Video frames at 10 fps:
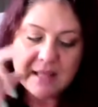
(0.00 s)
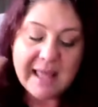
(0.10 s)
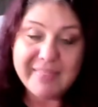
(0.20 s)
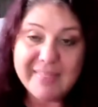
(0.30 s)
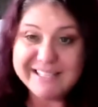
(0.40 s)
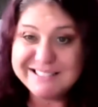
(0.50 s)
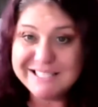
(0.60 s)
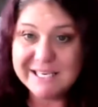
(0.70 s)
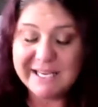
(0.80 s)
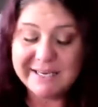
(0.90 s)
And that's
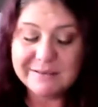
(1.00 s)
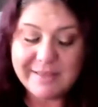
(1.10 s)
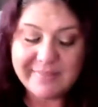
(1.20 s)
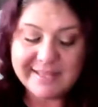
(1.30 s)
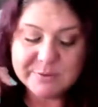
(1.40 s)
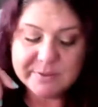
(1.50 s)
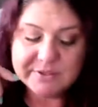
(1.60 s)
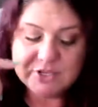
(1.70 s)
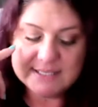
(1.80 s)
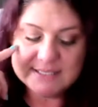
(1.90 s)
tonight. And that's with
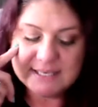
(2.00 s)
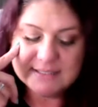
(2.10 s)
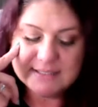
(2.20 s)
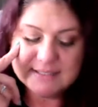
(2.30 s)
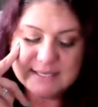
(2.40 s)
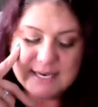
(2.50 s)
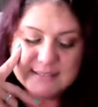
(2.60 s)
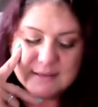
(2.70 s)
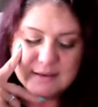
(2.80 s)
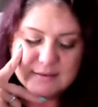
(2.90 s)
JC and Stacy.
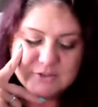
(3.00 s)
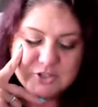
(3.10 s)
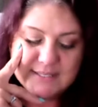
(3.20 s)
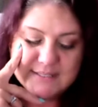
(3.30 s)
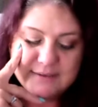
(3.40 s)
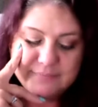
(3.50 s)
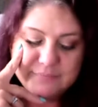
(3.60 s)
JC.